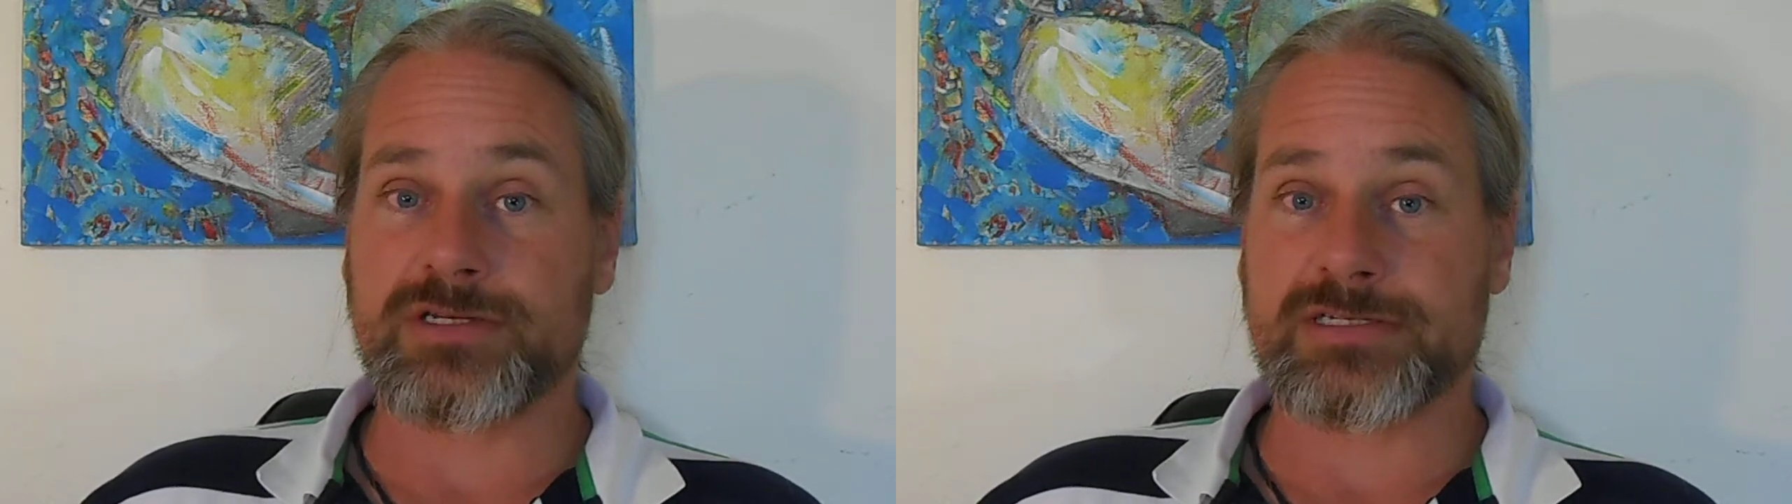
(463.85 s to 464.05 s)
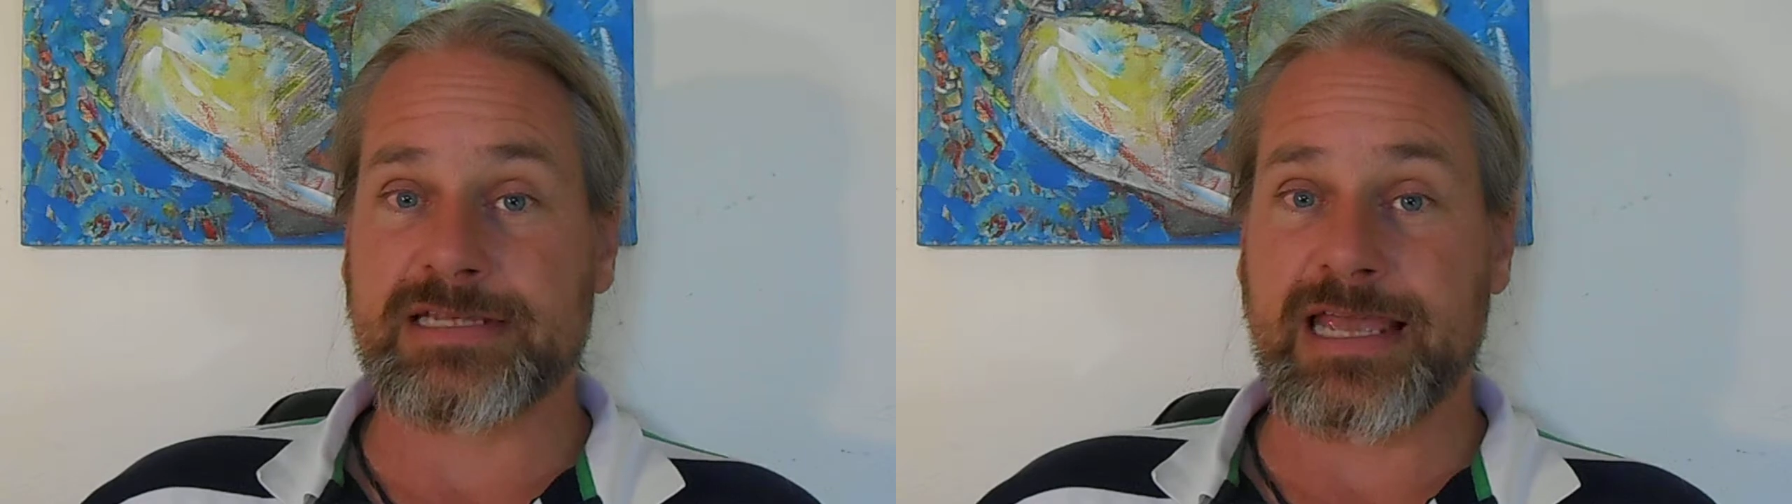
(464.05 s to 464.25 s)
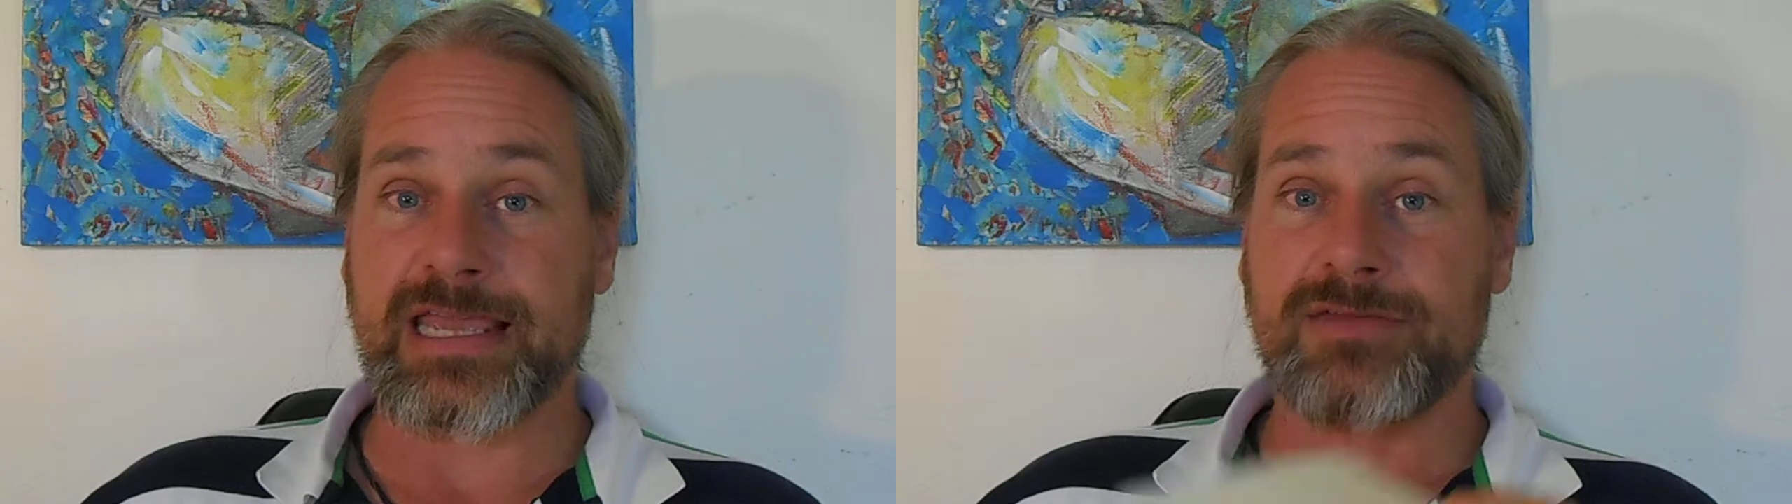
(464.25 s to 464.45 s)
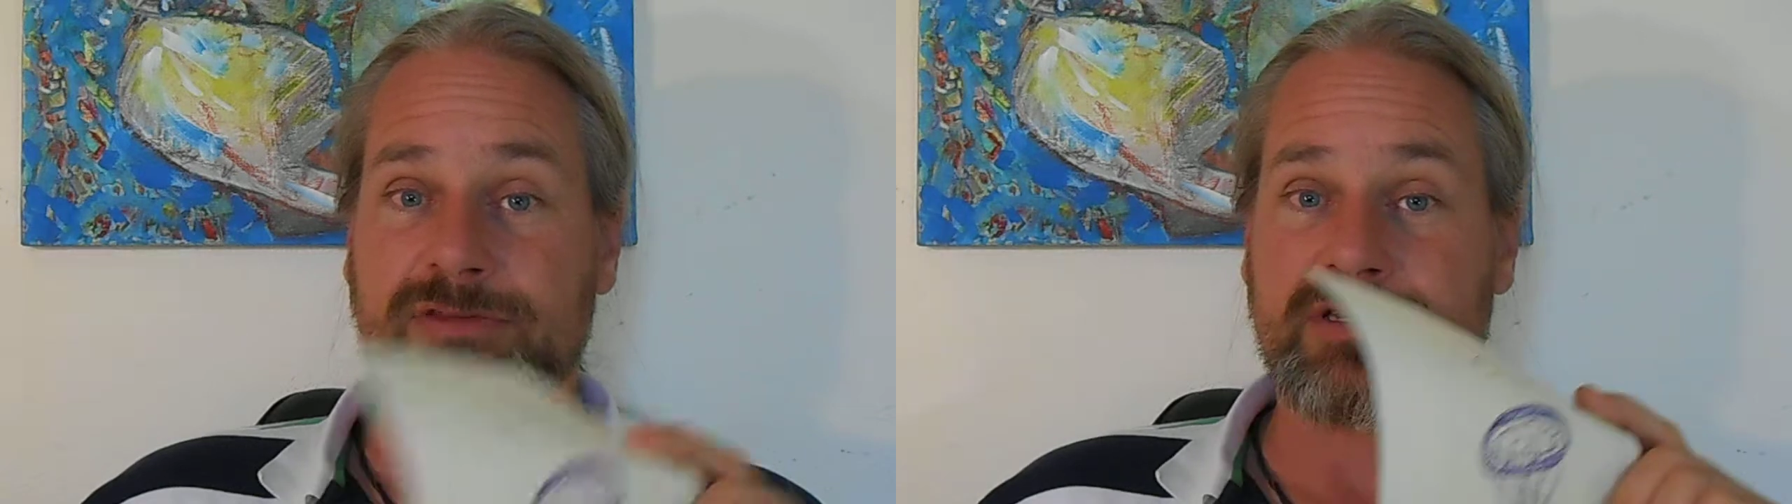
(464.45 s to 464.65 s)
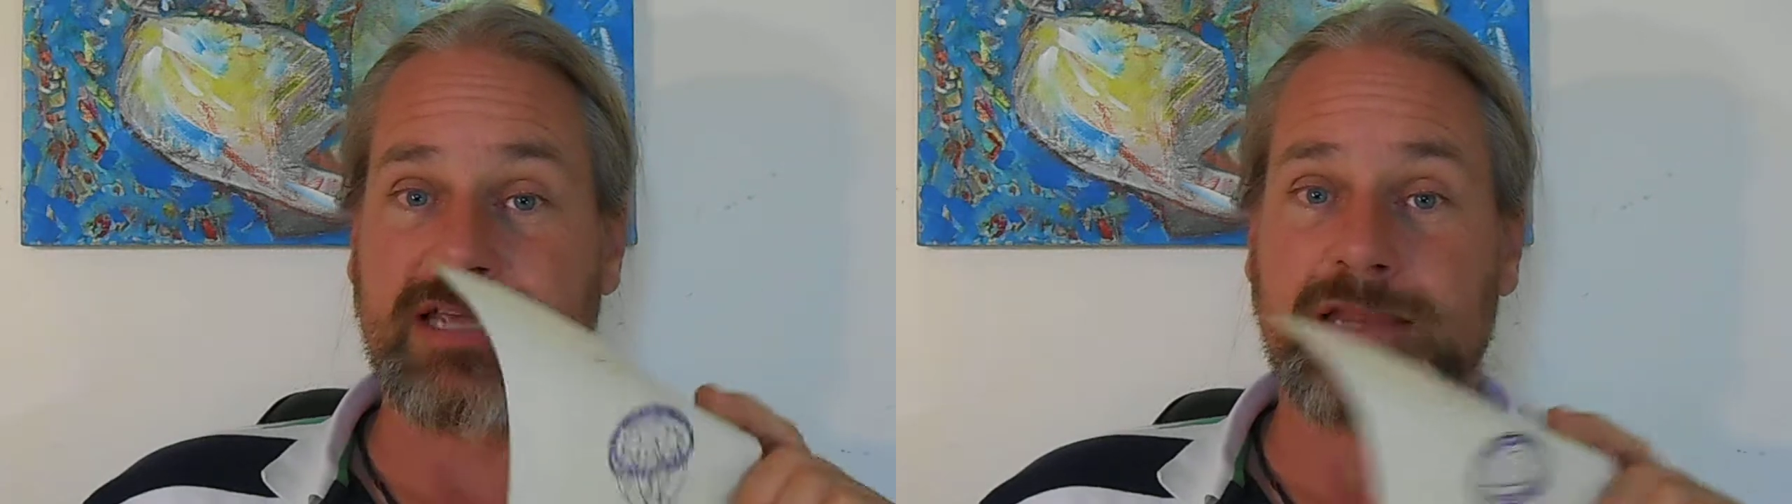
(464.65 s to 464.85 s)
to say
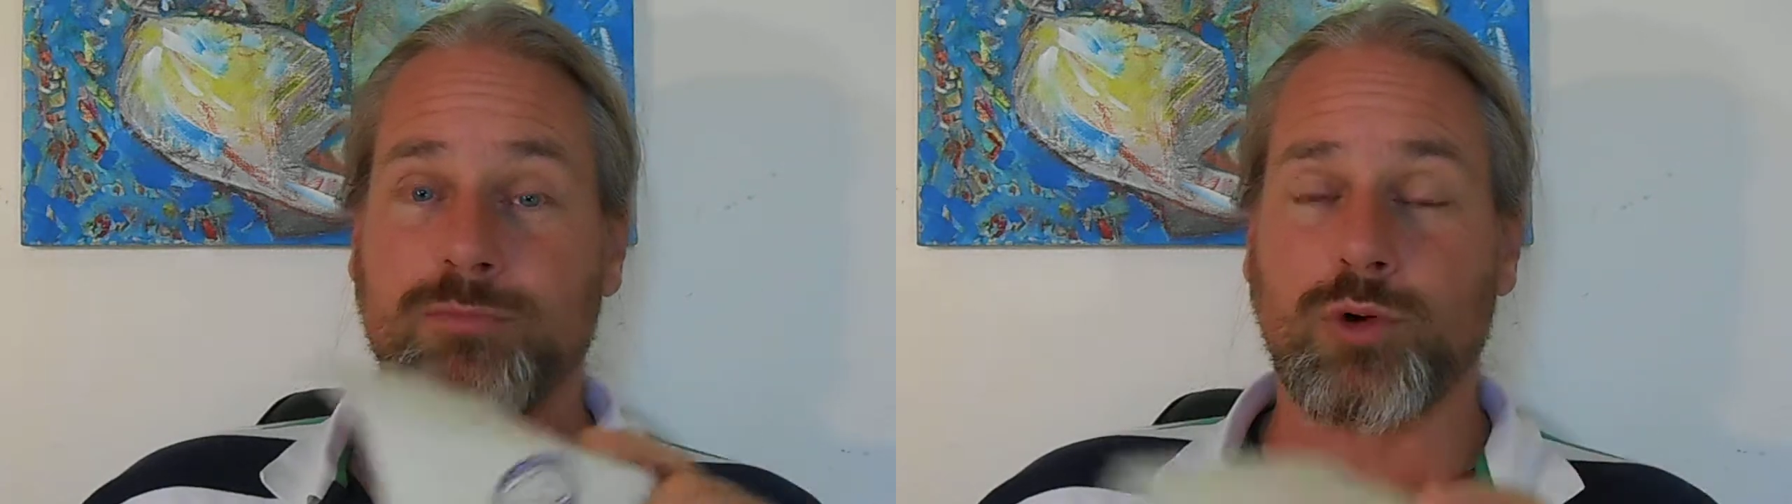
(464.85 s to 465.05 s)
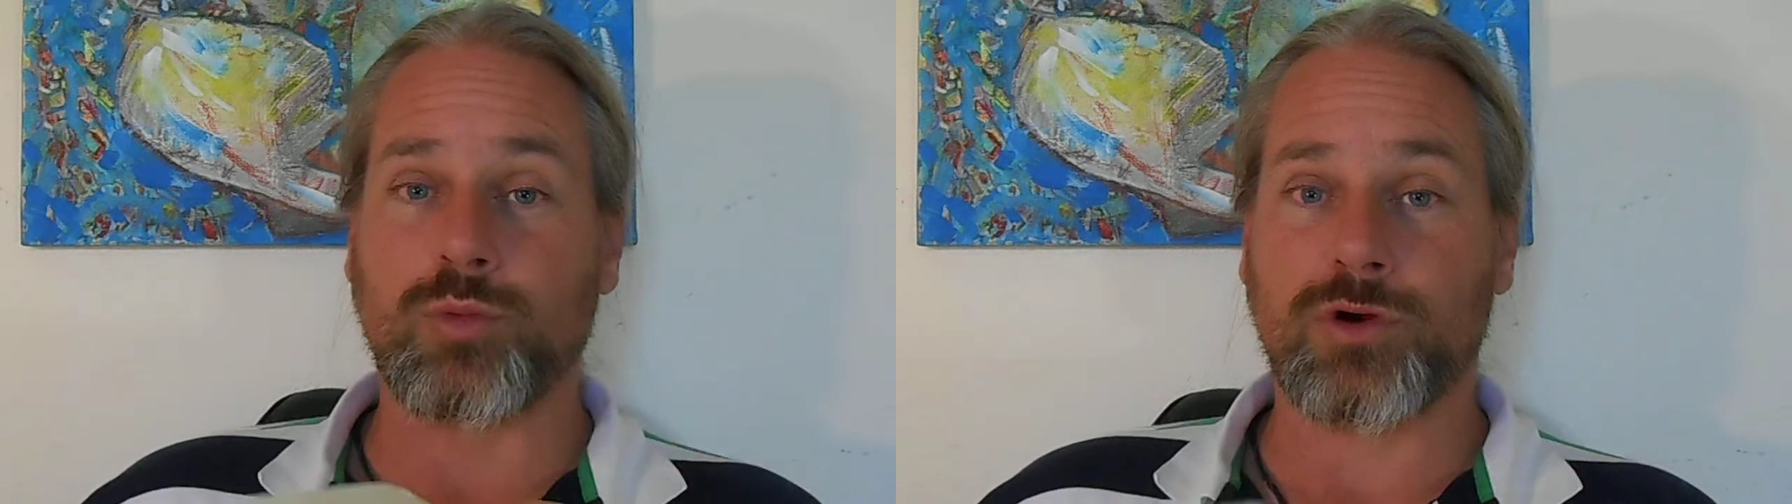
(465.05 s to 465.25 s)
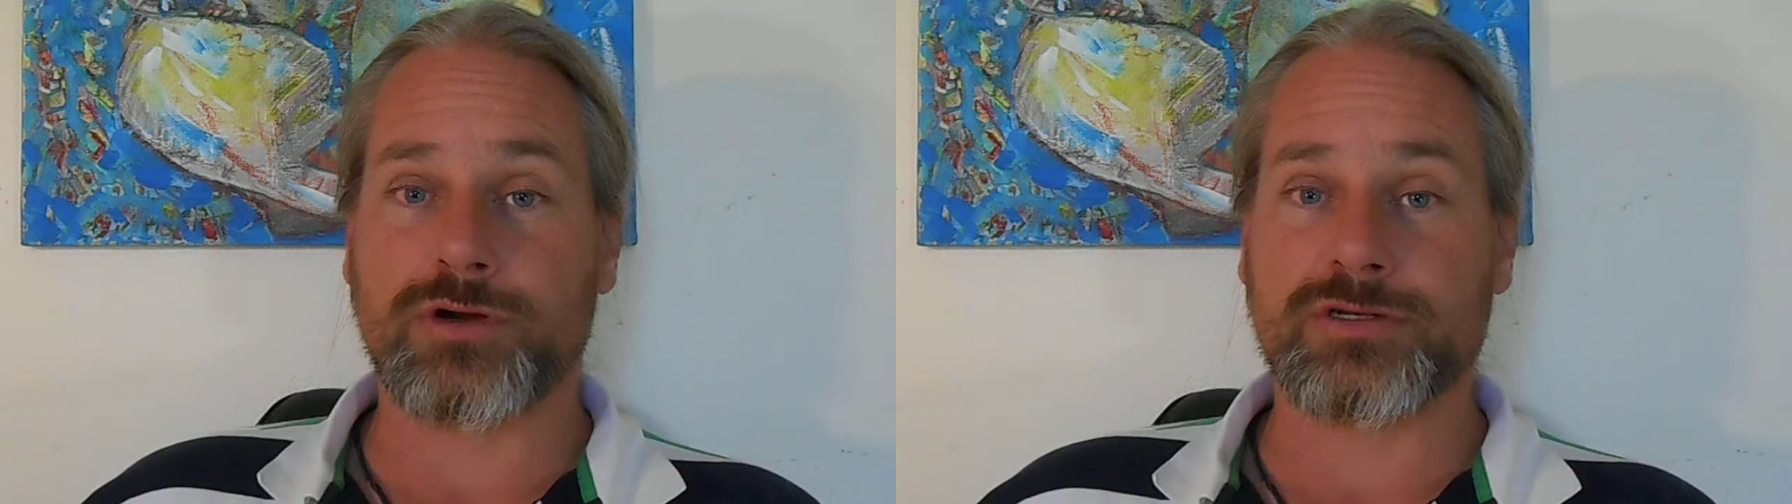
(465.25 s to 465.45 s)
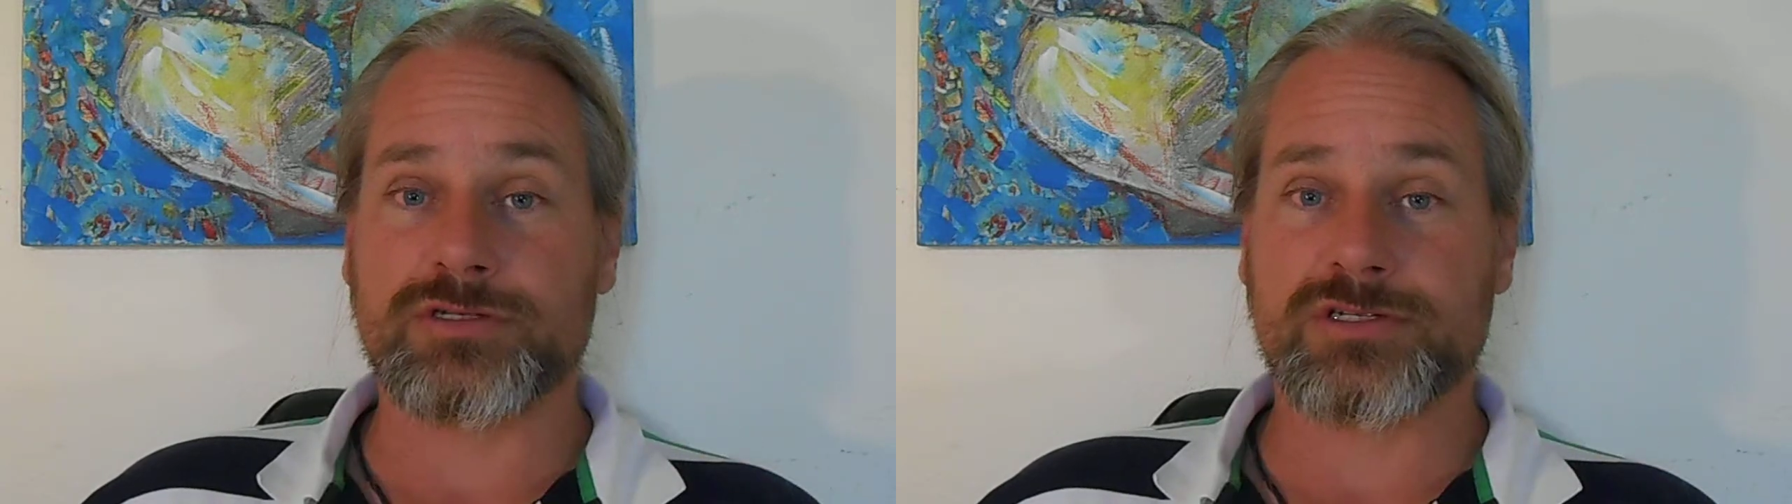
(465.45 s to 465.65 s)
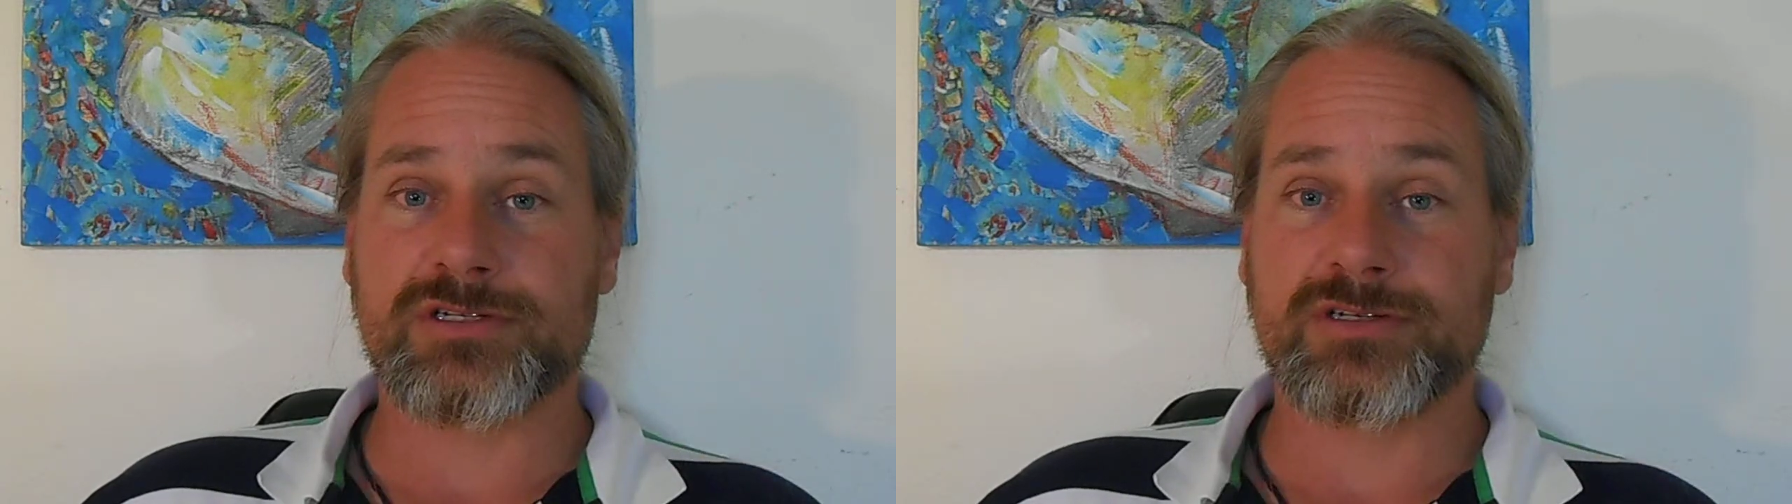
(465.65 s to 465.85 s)
even 10 more
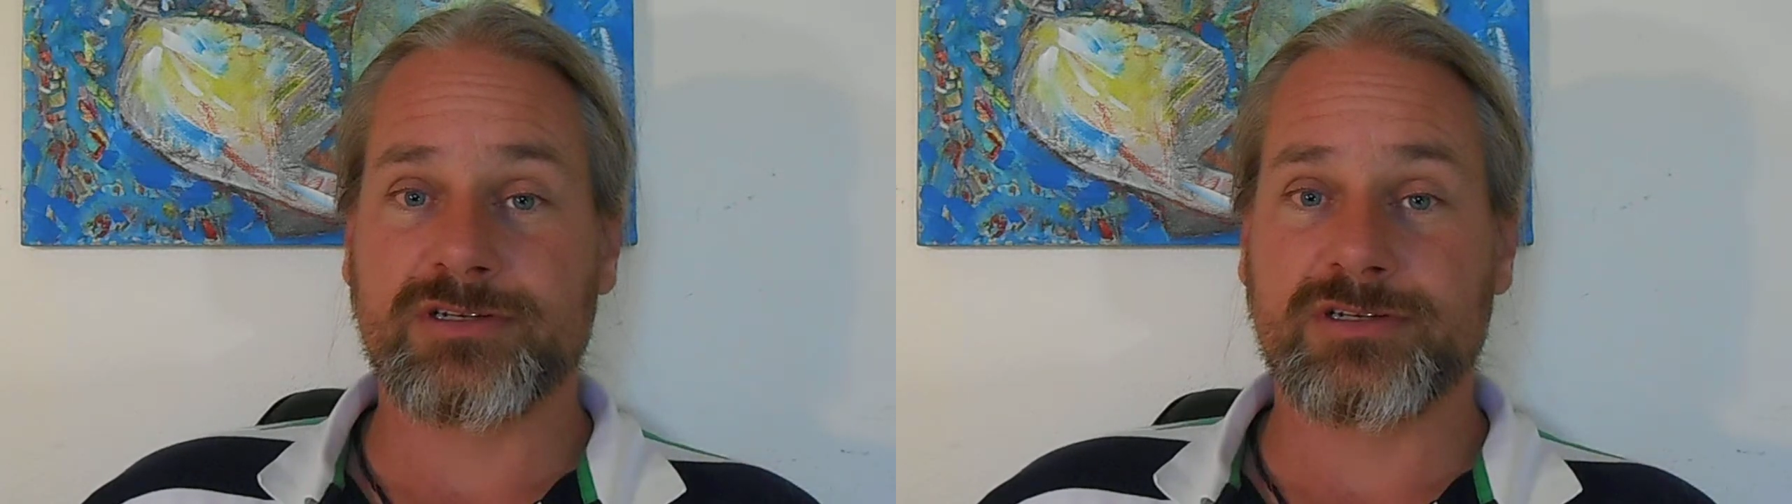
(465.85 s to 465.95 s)
words